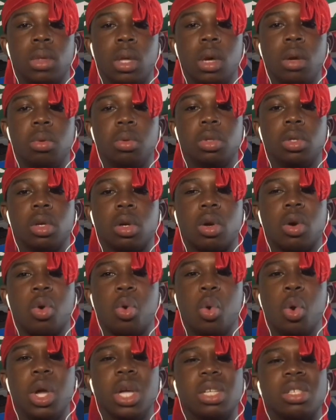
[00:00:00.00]
That was a
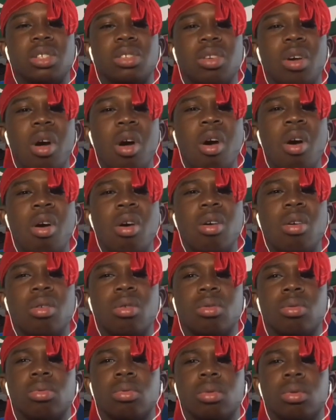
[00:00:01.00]
quick
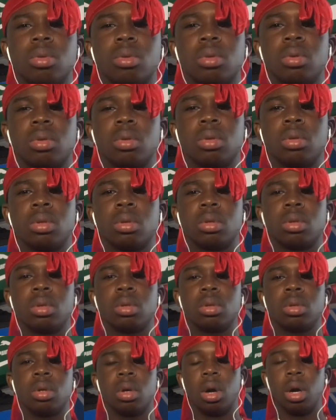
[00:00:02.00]
song.
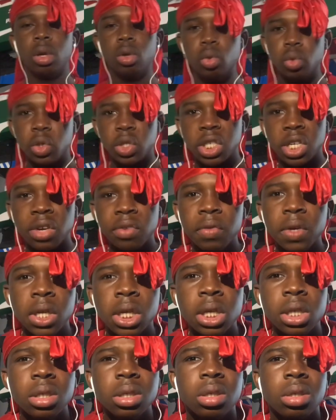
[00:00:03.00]
Are you
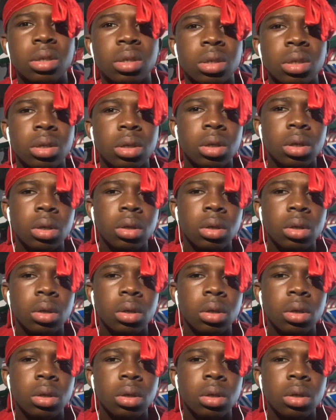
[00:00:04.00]
serious?